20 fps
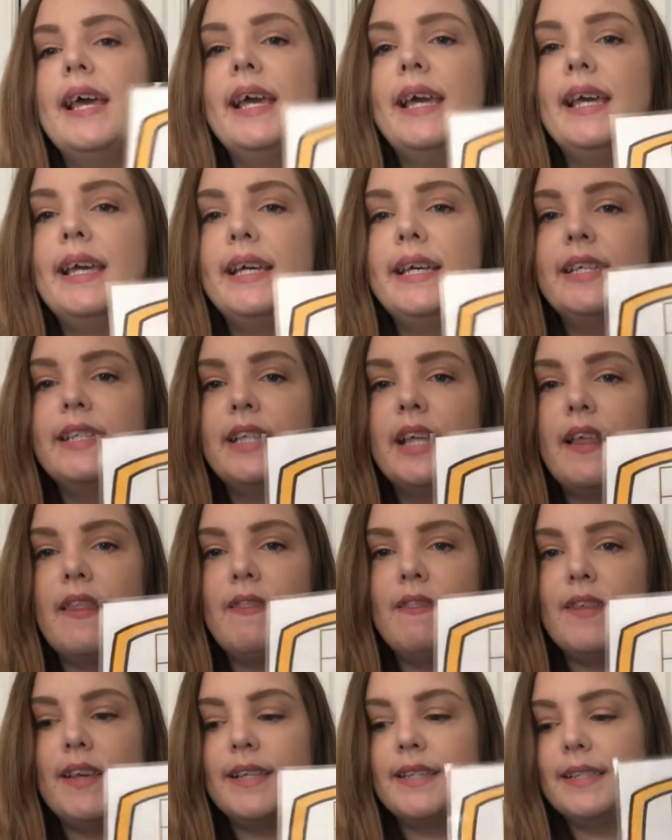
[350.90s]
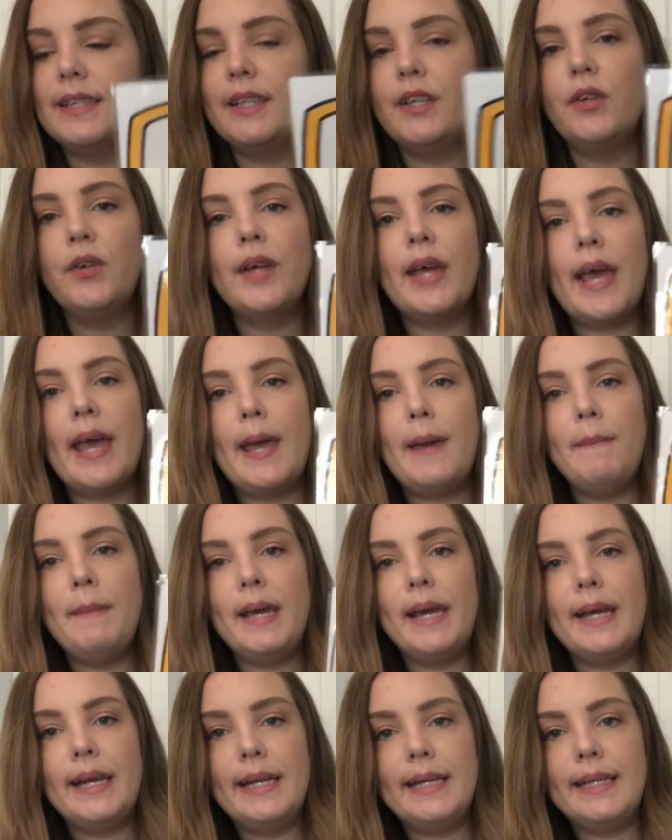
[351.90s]
is this little game.
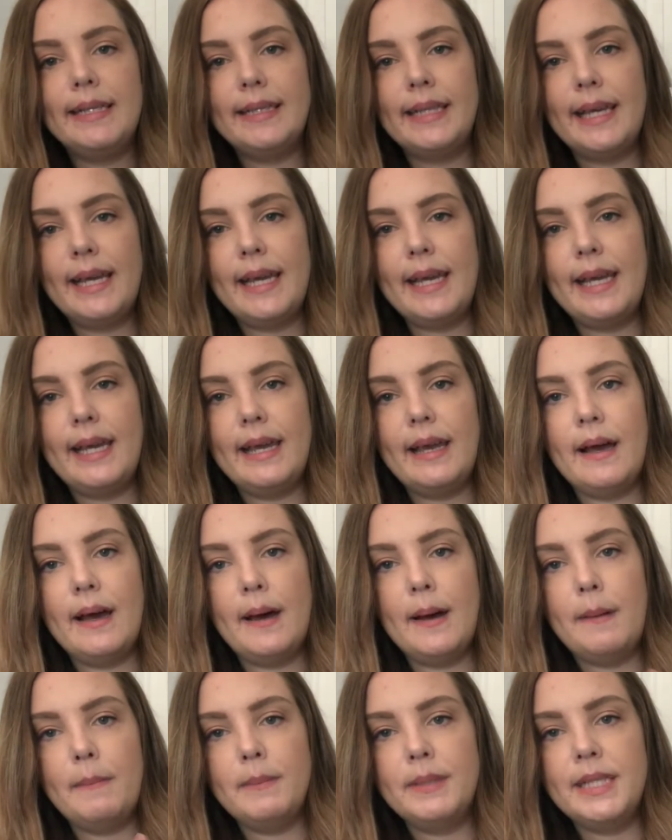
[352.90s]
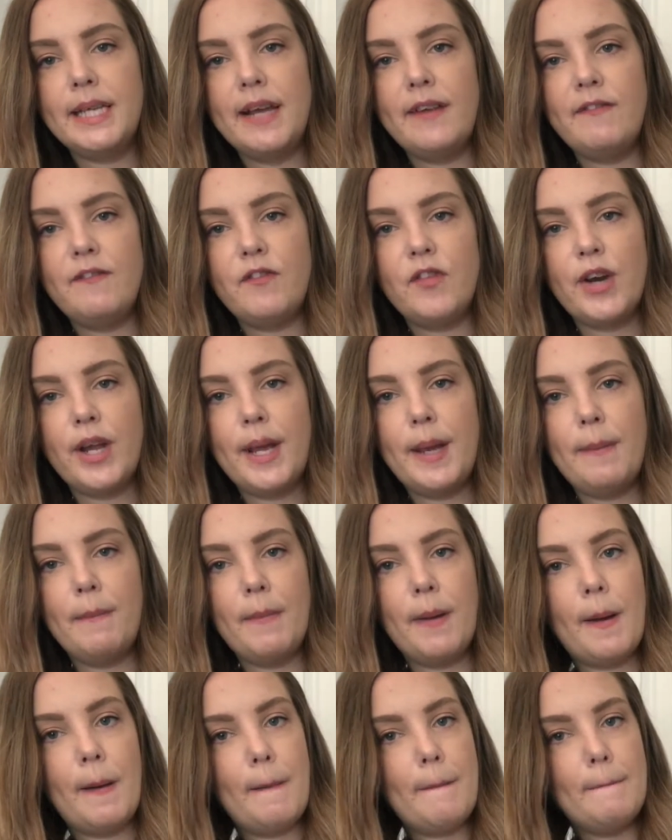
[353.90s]
It is a 10
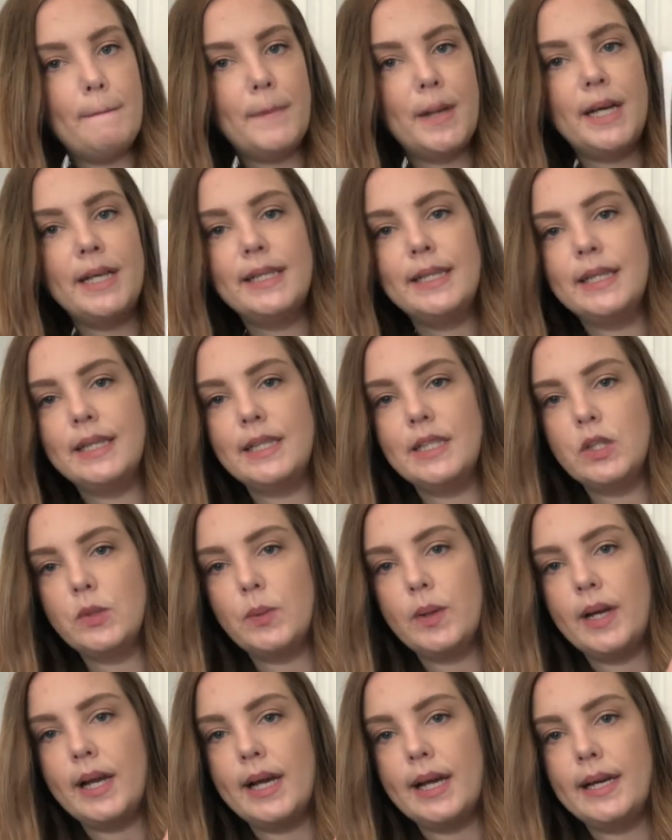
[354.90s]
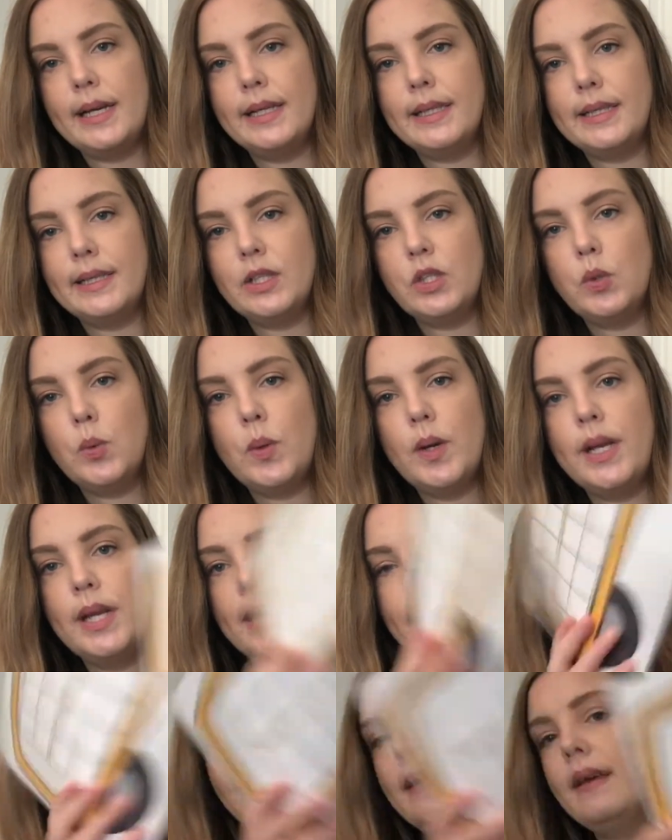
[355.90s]
frame bust. This one has
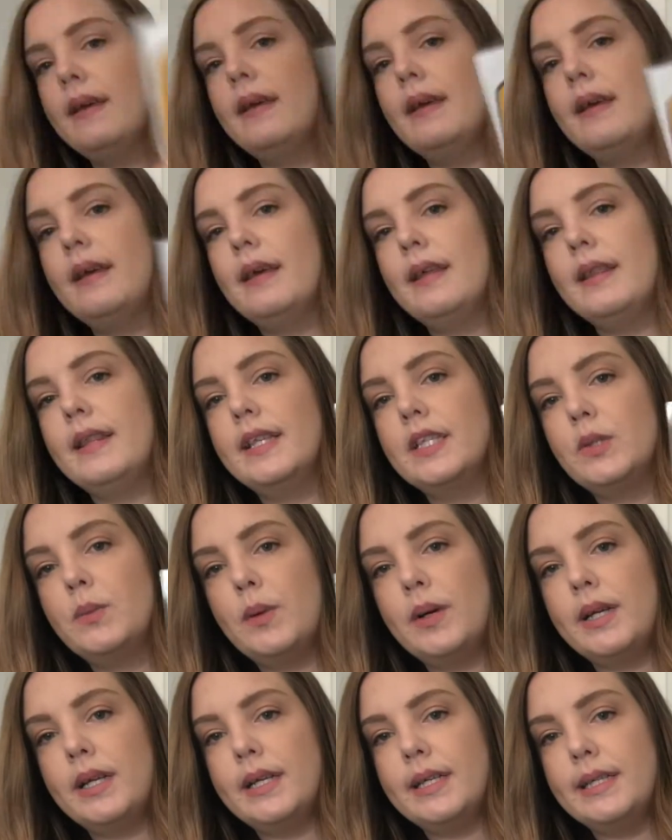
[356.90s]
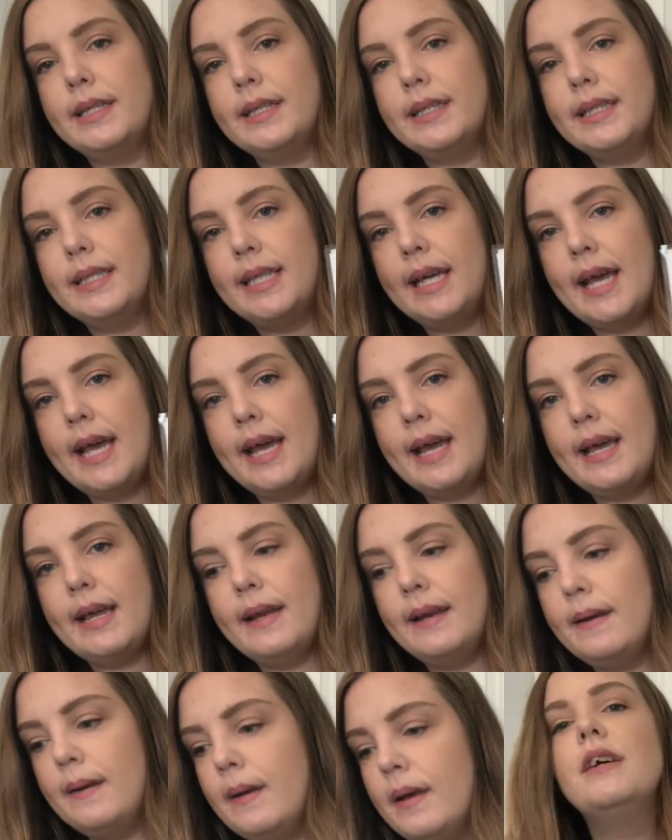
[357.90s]
20, this one is
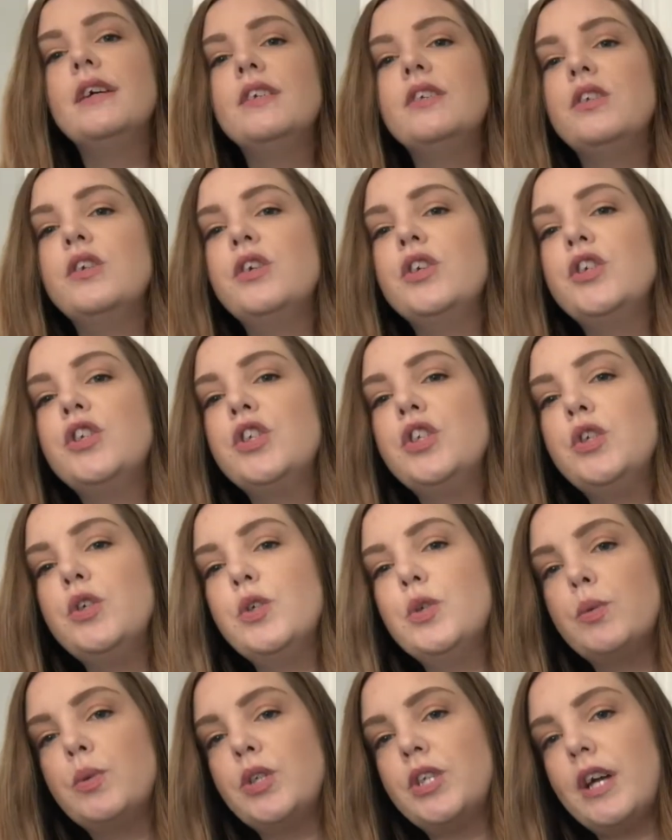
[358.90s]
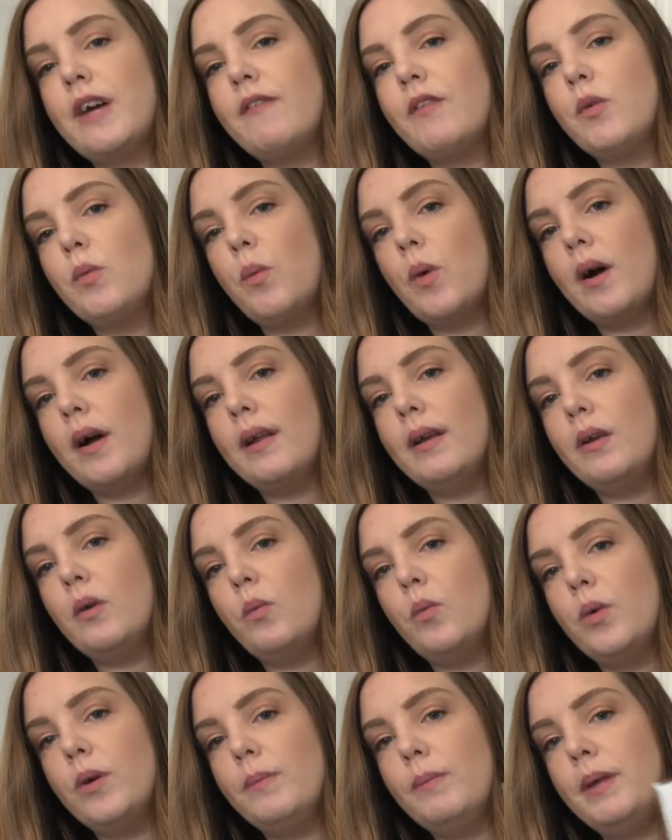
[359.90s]
10. So you could just use whichever one
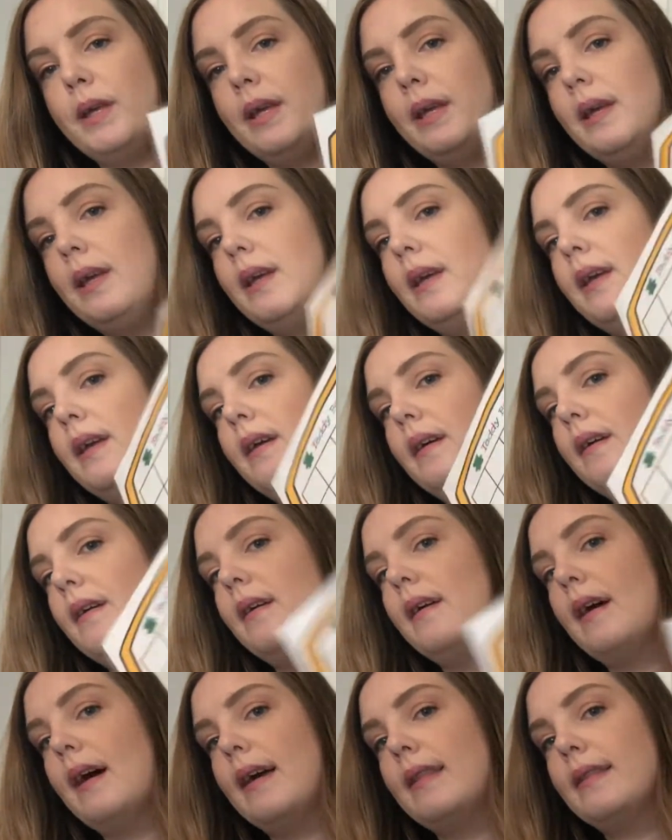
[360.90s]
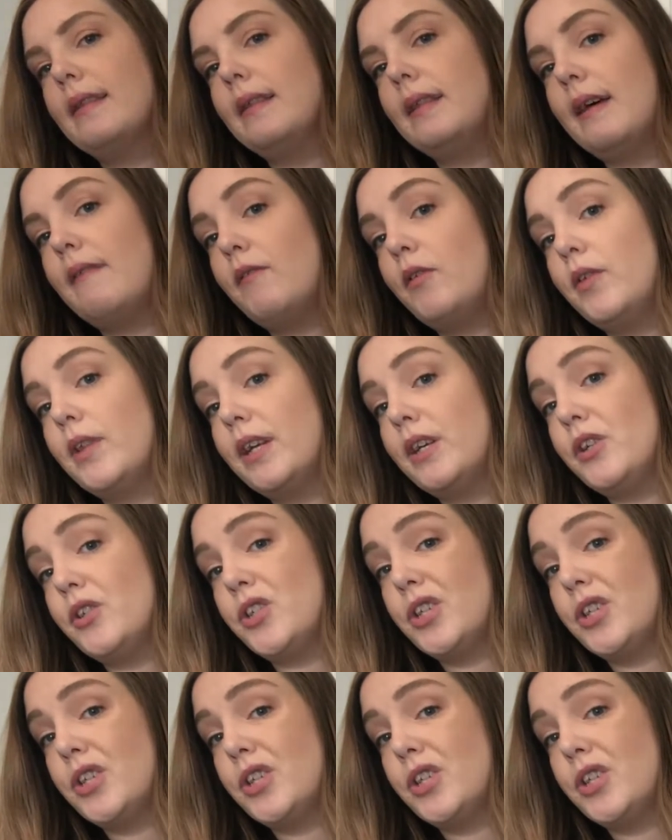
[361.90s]
would be at the level that your